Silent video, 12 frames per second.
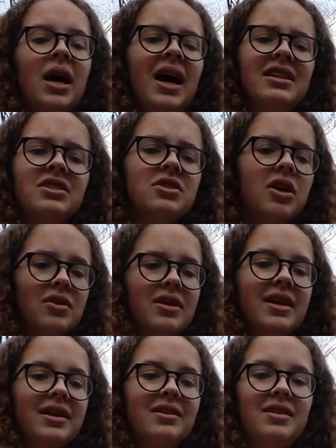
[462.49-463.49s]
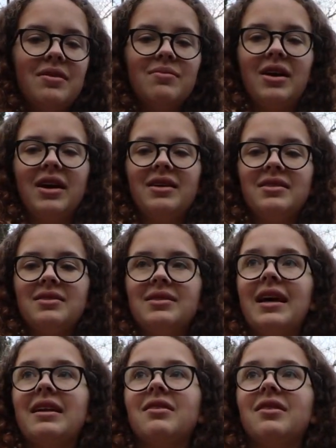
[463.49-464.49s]
I just know that I can keep my
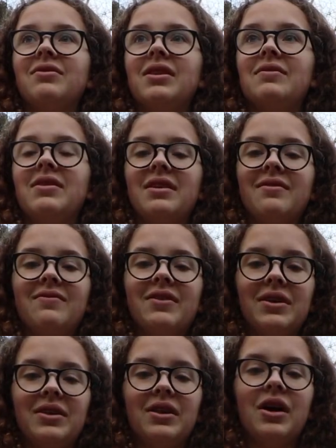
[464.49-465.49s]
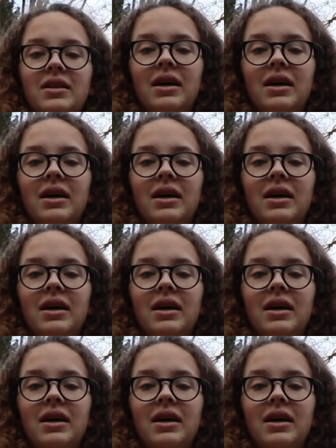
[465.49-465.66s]
standard of living very low.